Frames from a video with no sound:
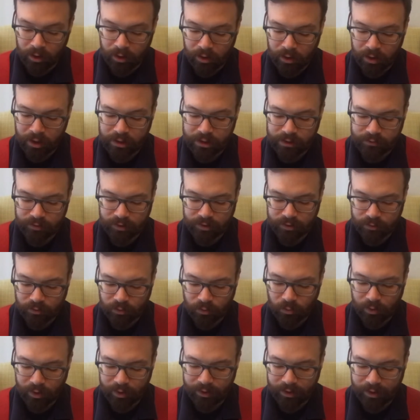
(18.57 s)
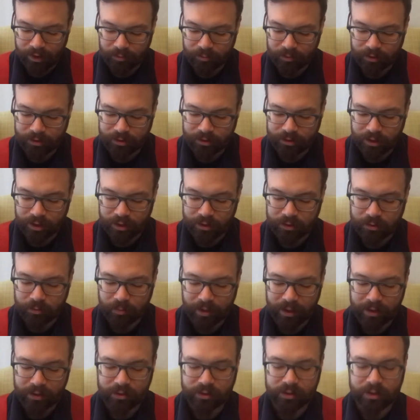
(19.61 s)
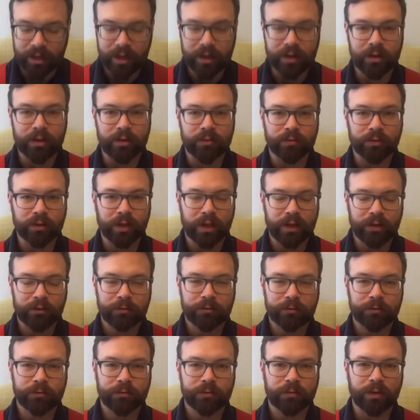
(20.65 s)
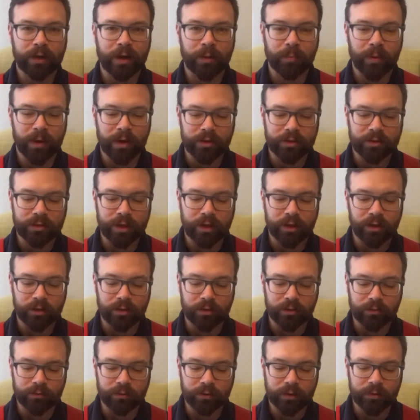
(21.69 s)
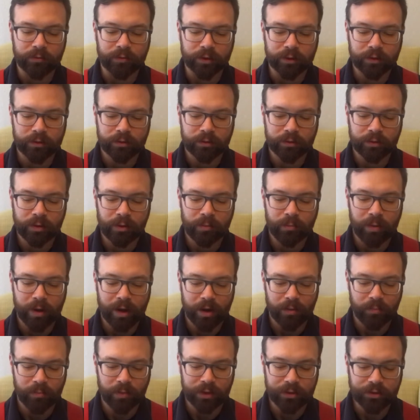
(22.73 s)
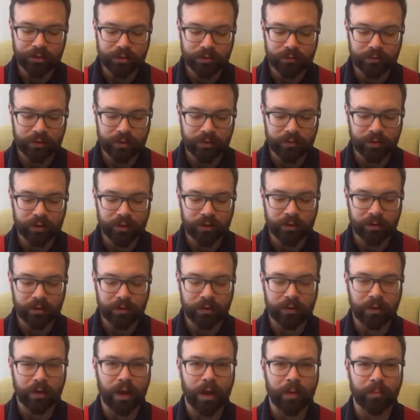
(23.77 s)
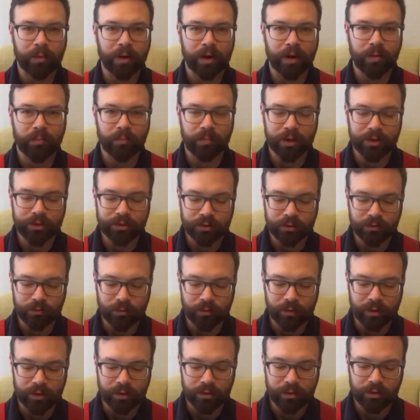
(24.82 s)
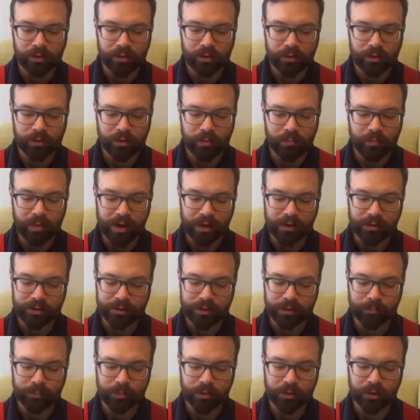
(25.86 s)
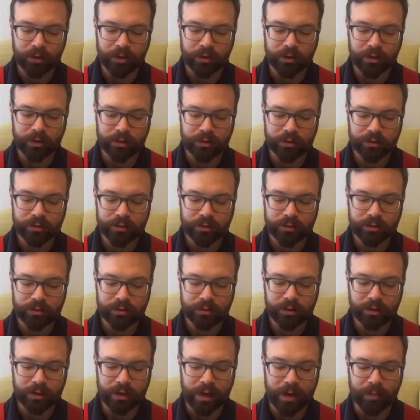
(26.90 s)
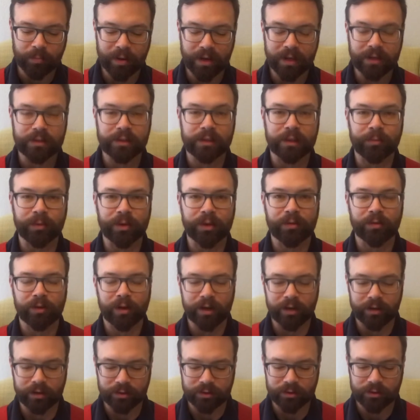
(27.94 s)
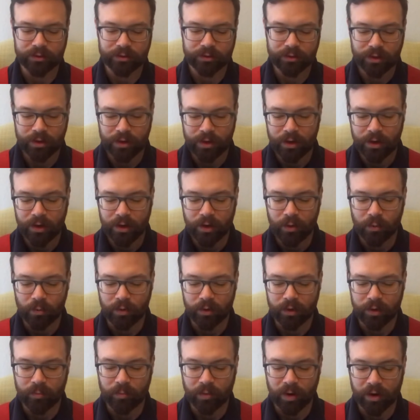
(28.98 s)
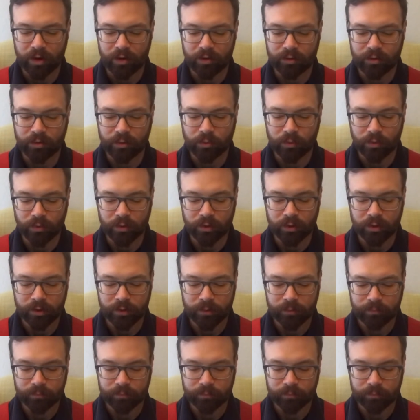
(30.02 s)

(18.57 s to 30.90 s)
Each of us will one day be judged by our standard of life, not by our standard of living, by our measure of giving, not by our measure of wealth, by our simple goodness, not by seeming greatness. William Arthur Ward.